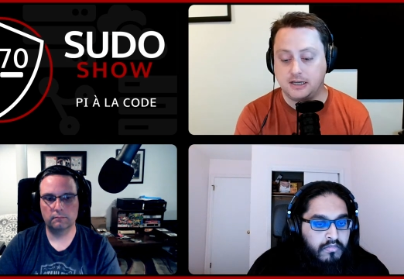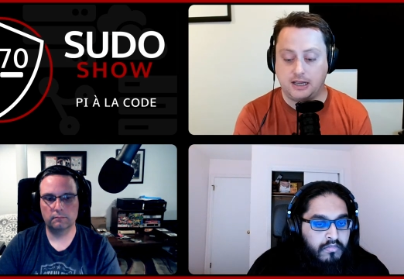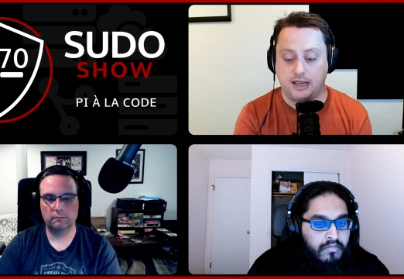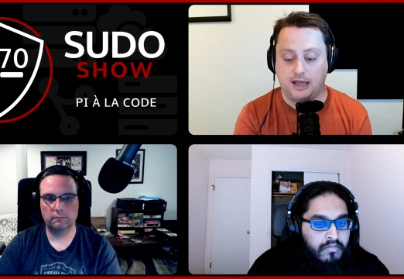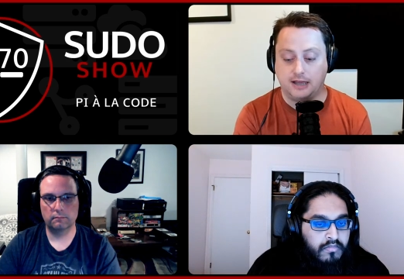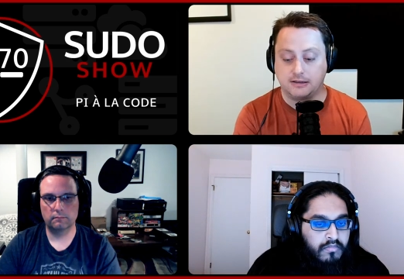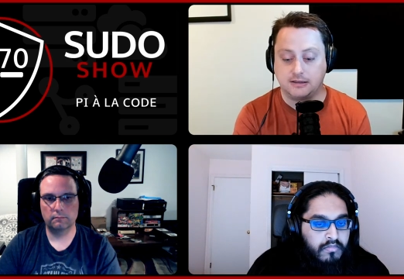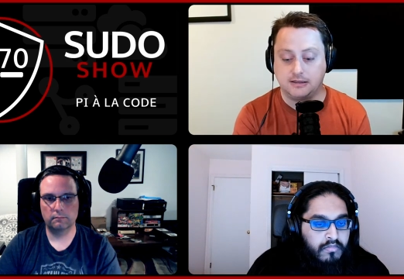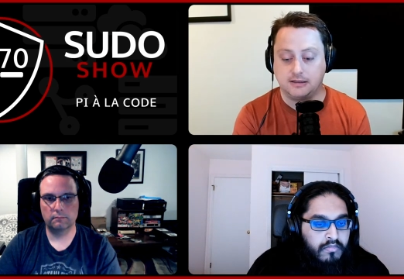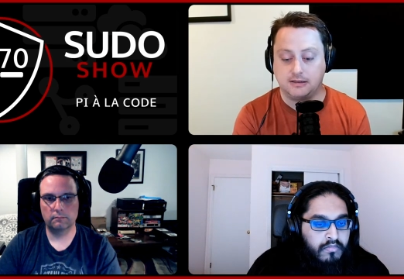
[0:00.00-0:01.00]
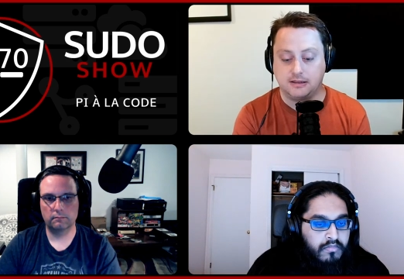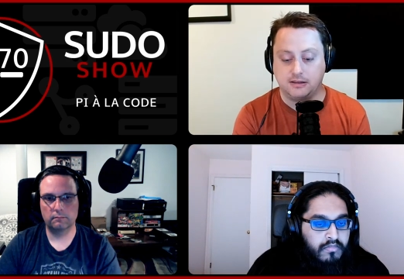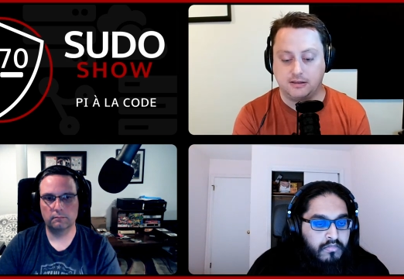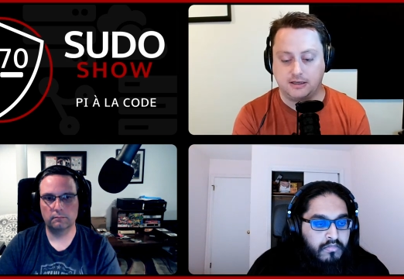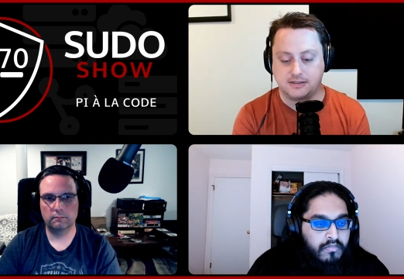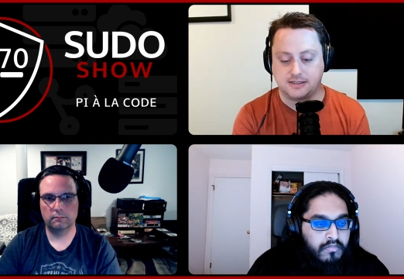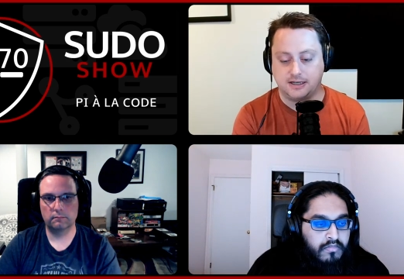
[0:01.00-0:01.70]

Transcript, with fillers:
Speaker 1: Uh, it's